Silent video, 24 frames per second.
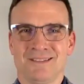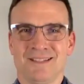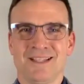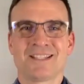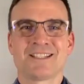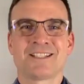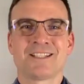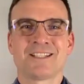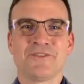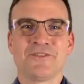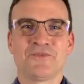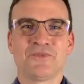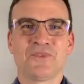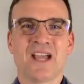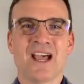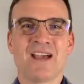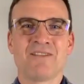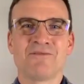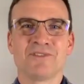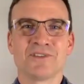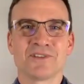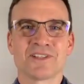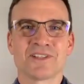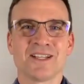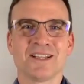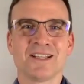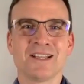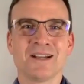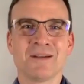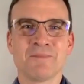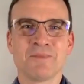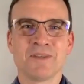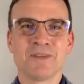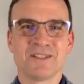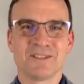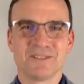Let's lift diversity
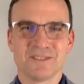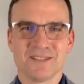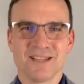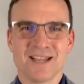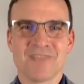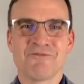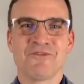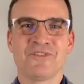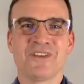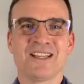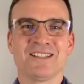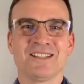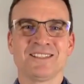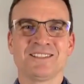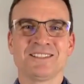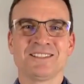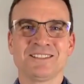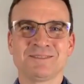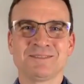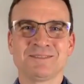up into that field.